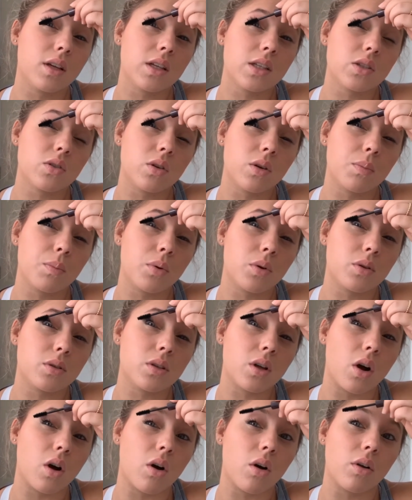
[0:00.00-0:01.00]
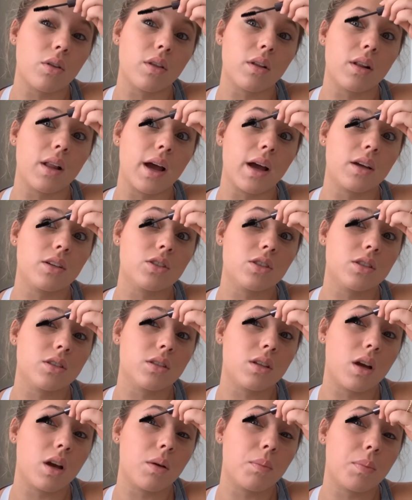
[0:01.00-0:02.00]
so it pulls all the lashes
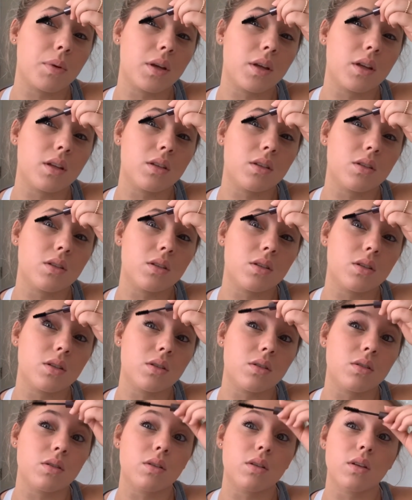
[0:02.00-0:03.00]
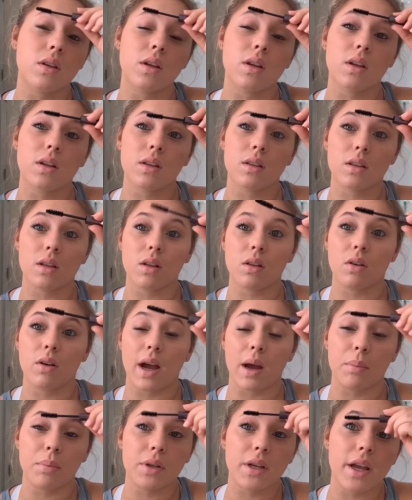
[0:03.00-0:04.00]
up into the little
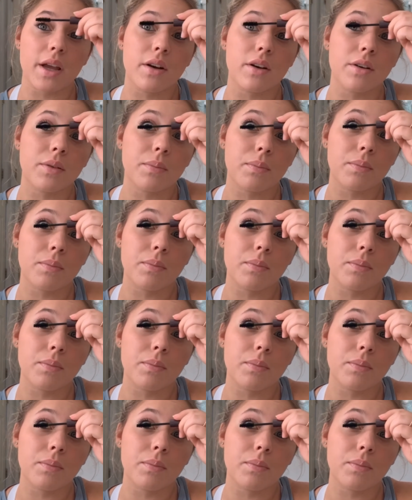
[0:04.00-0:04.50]
applicator.